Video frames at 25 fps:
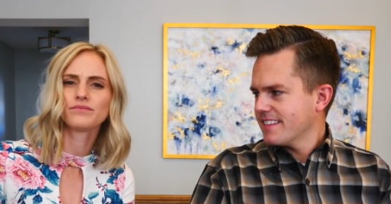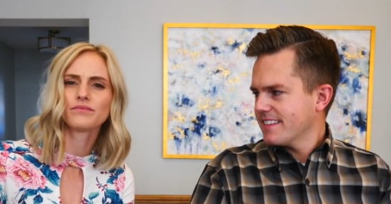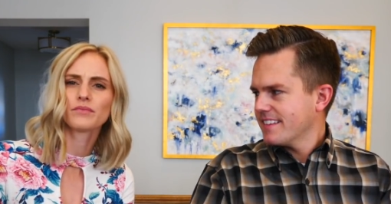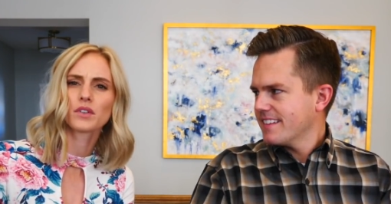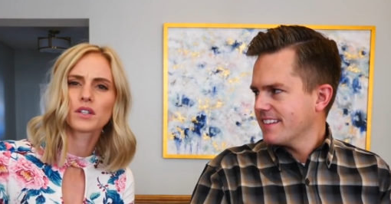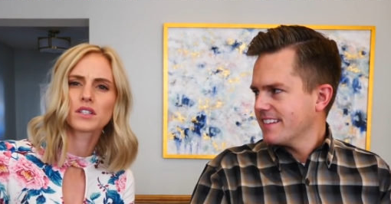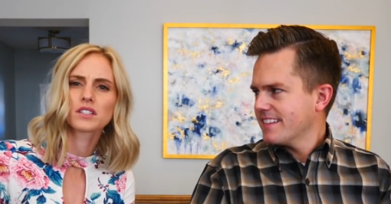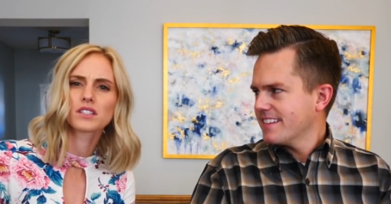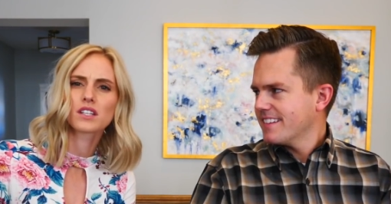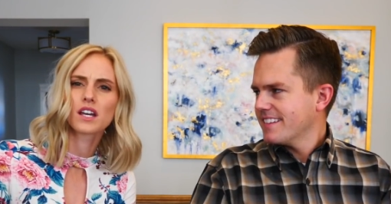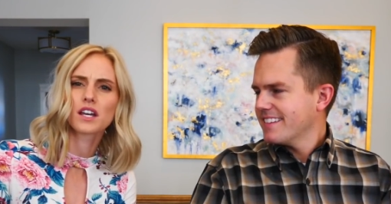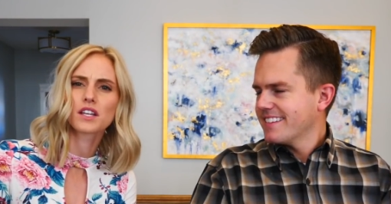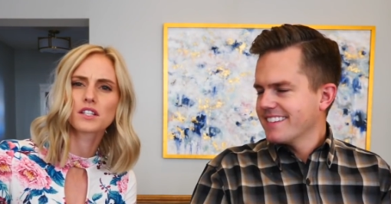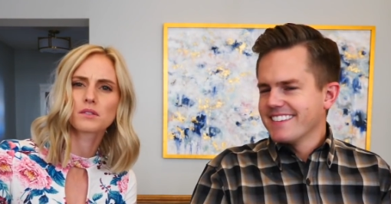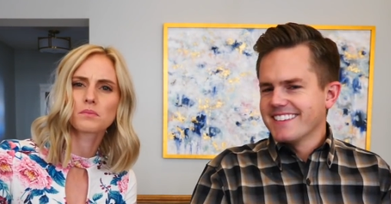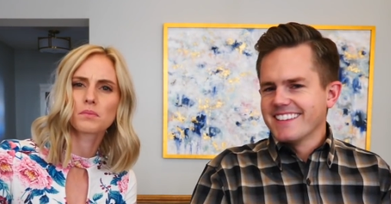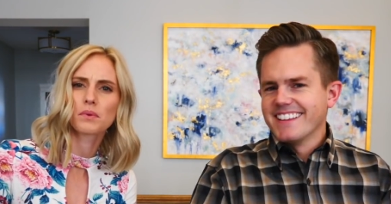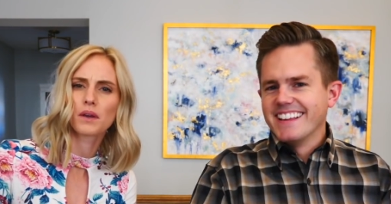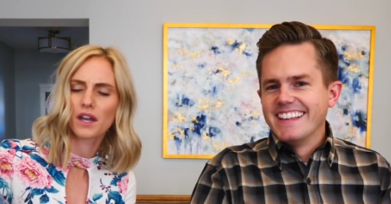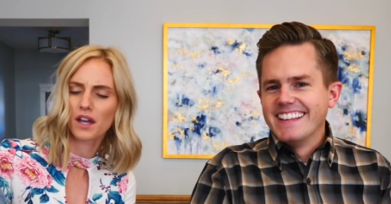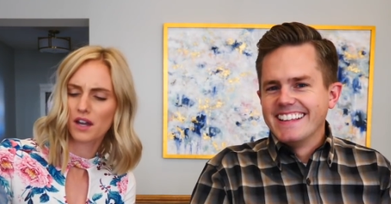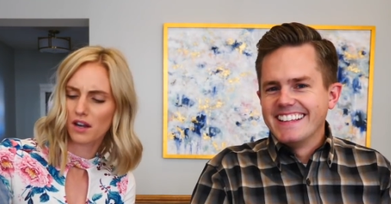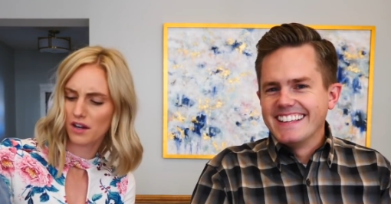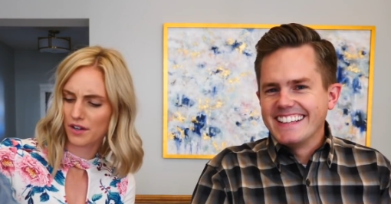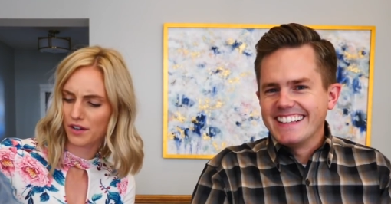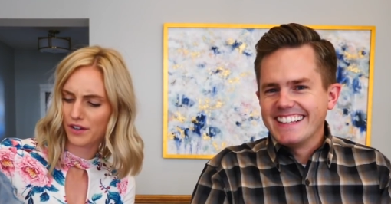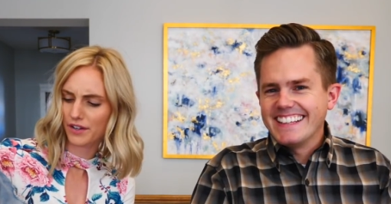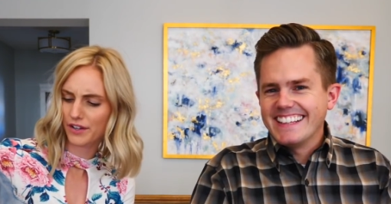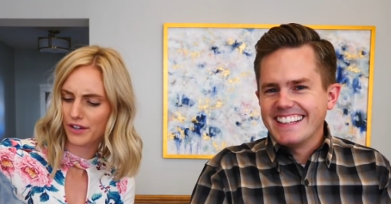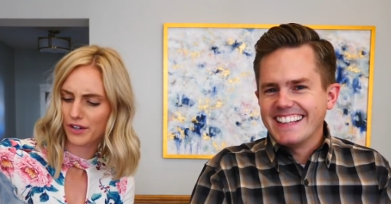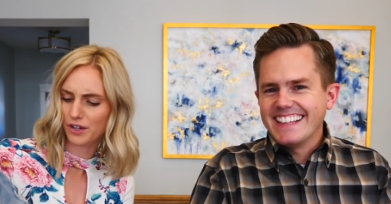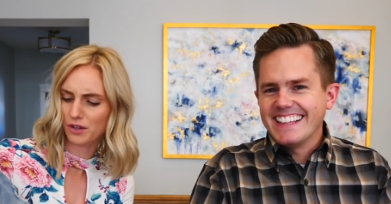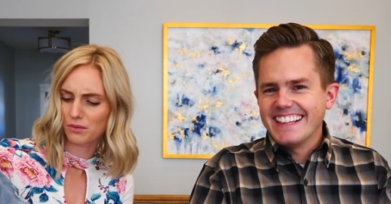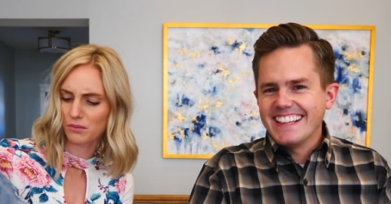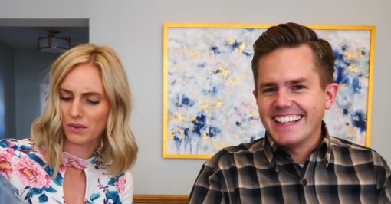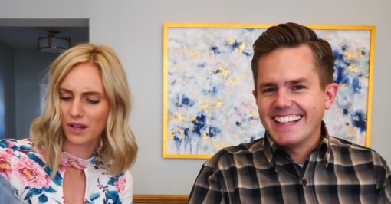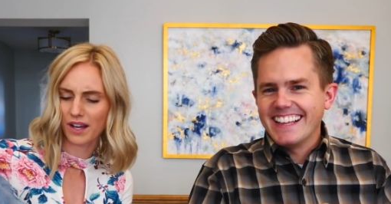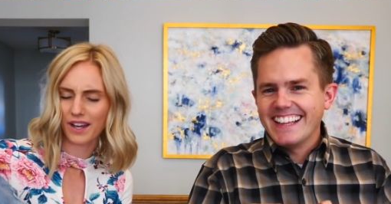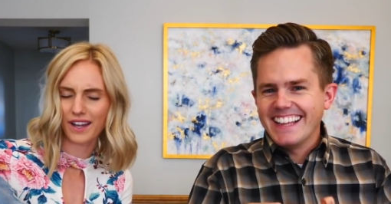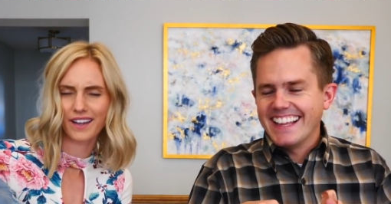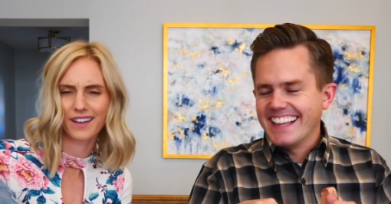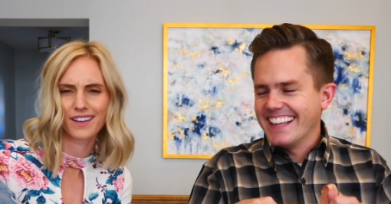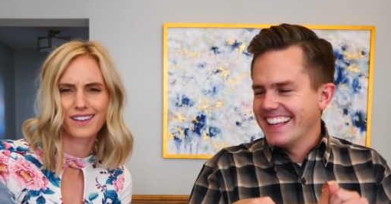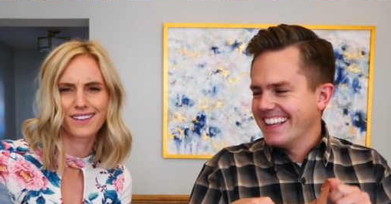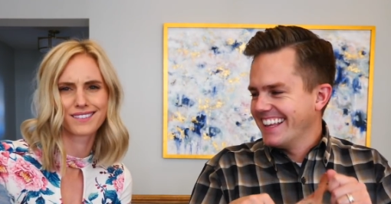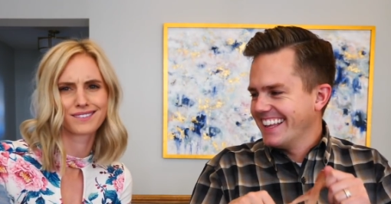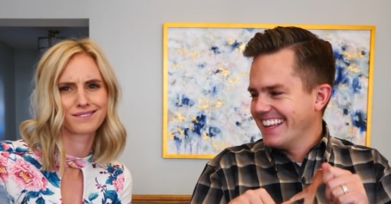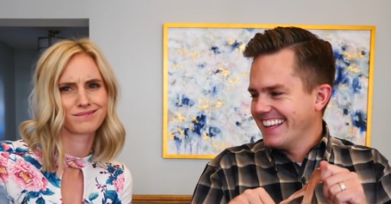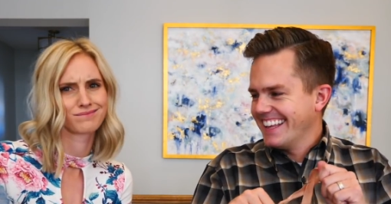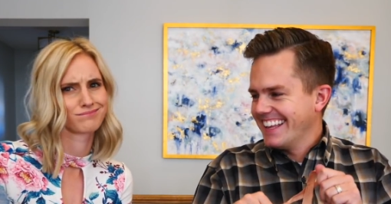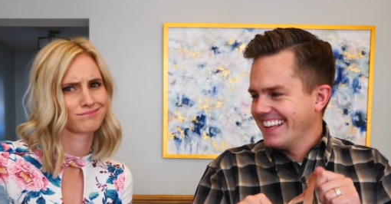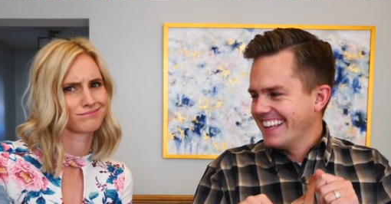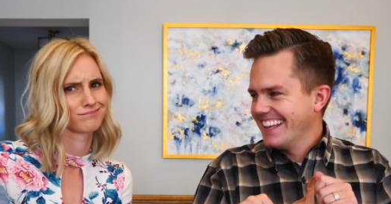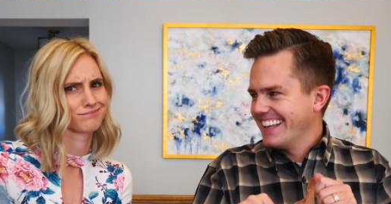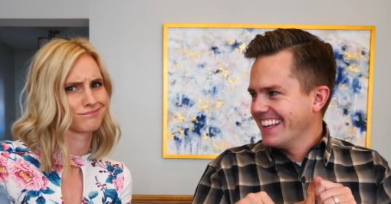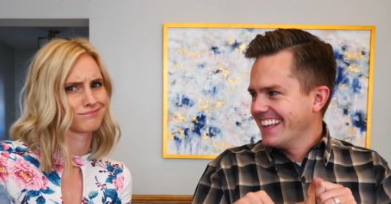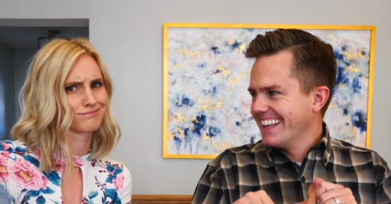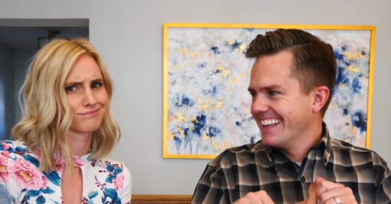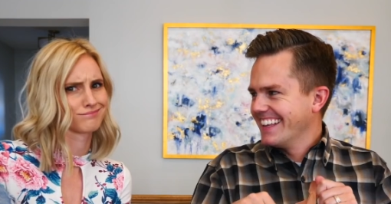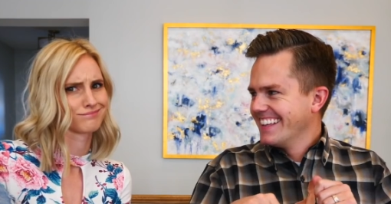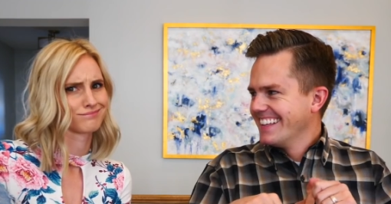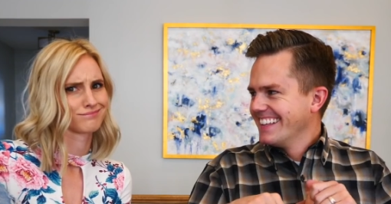Speaker 1: what size pair are you? I'm like.